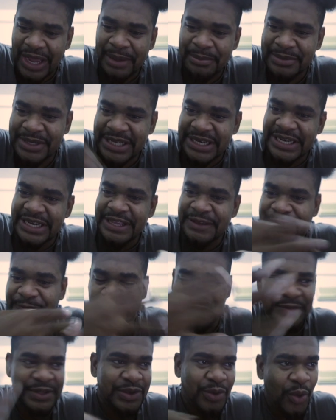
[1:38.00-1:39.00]
leaf
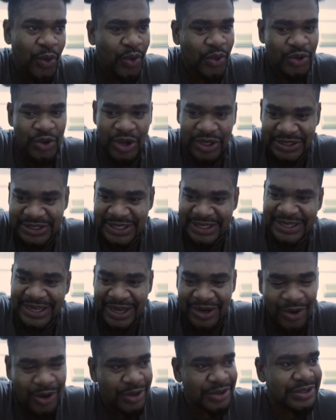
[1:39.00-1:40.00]
of the coconut, take
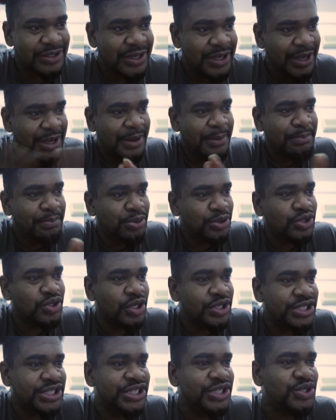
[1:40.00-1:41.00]
that out, put
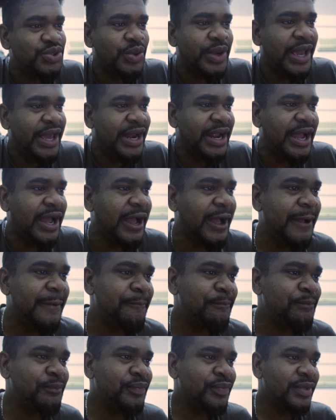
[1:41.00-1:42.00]
your thing together,
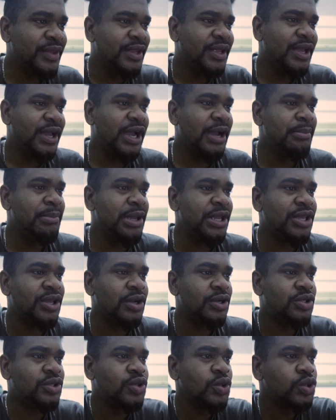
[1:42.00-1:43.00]
and make
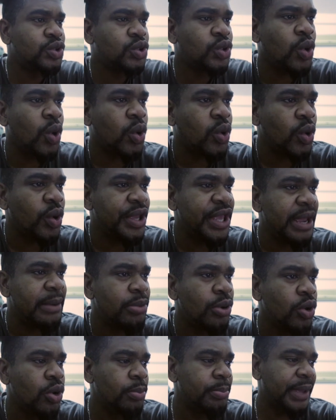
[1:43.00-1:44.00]
your Touche Cocoa
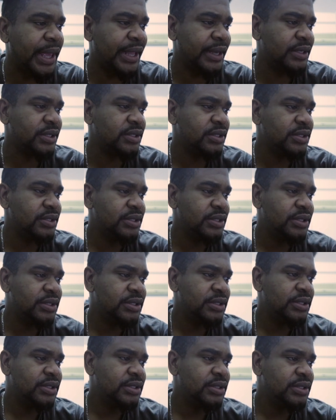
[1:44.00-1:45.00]
broom, man.
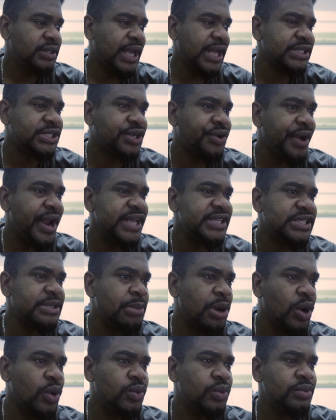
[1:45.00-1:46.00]
That's crazy,
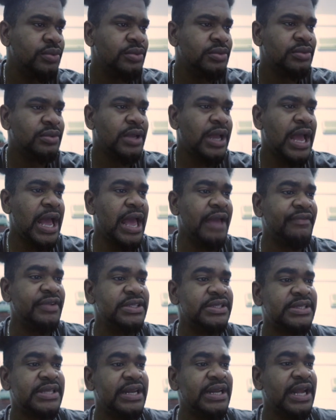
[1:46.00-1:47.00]
bro. I
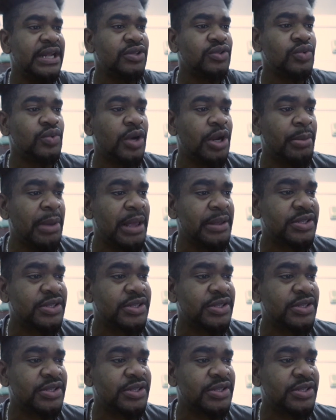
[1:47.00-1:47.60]
haven't sent that to one of